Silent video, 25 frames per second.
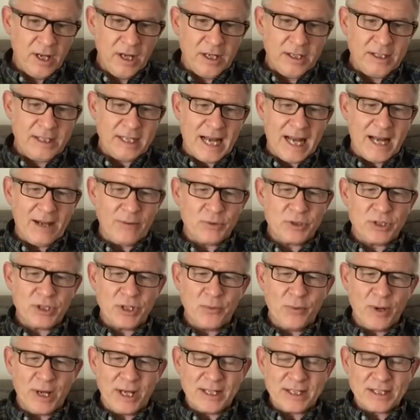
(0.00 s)
Down she
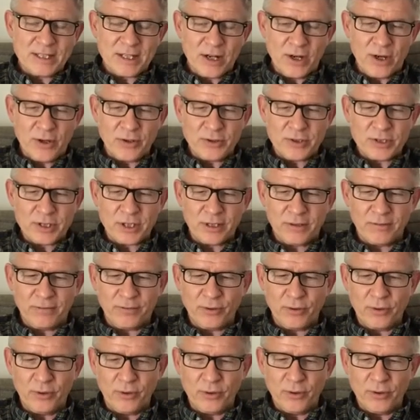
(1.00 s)
went onto the
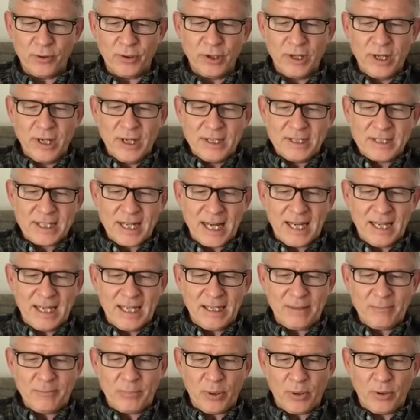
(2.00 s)
floor,
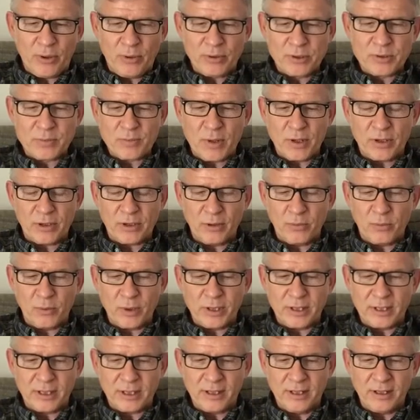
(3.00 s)
taking Paul's model
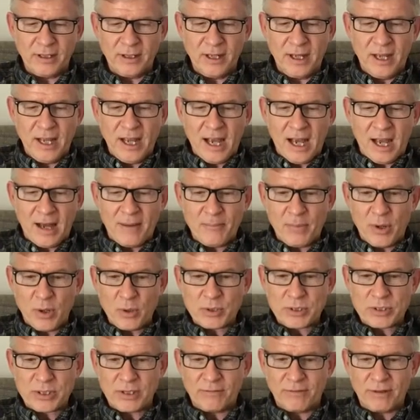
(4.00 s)
with her and
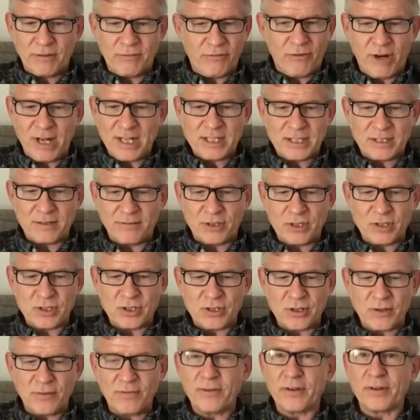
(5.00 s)
most of the rest of the
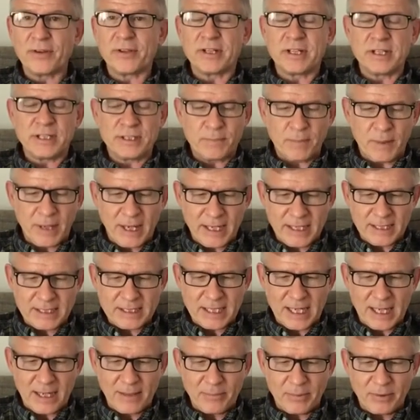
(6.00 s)
stuff on the display
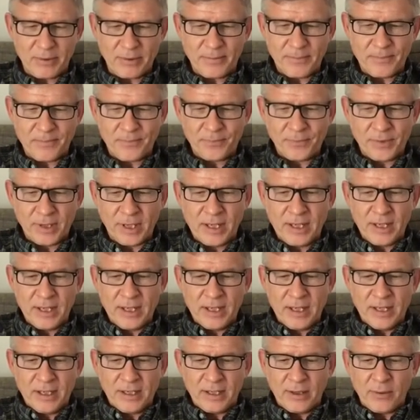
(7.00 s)
table.
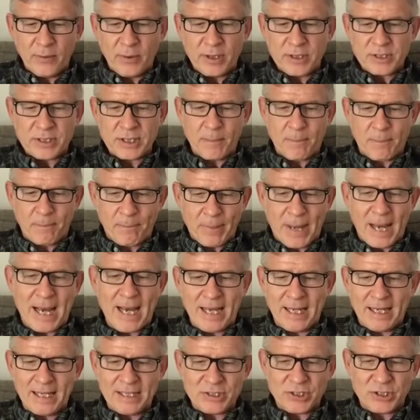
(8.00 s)
There was a
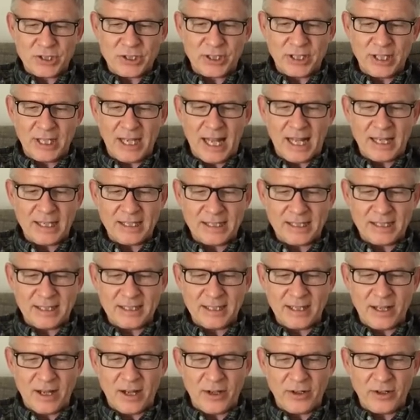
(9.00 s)
bang as she
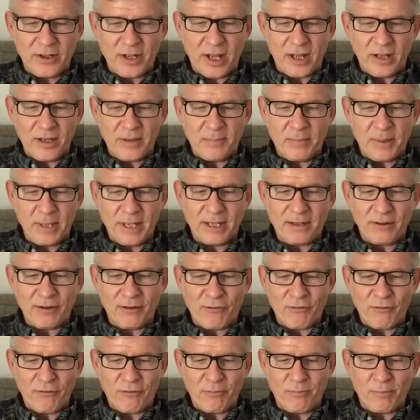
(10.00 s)
landed on the big
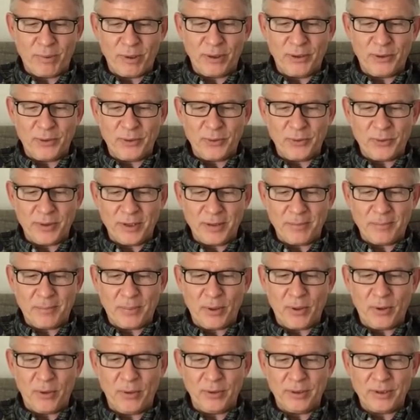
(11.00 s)
balloon that
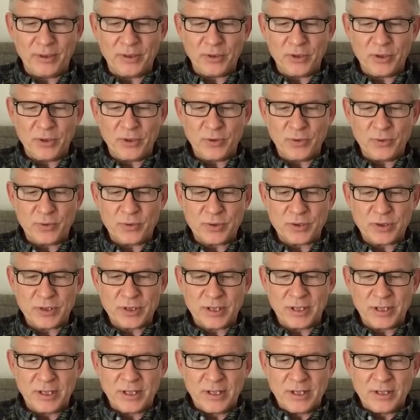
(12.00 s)
Paul had used
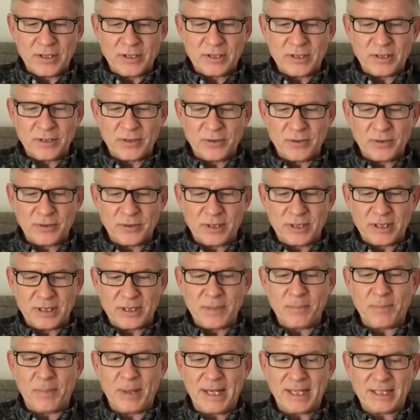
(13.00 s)
to
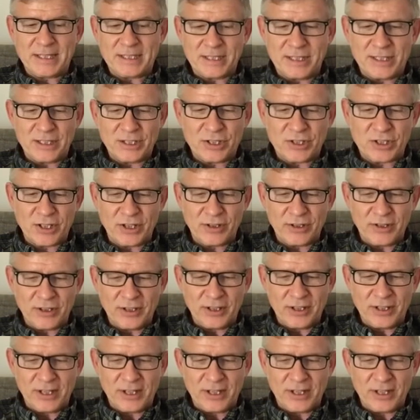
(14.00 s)
depict the sun,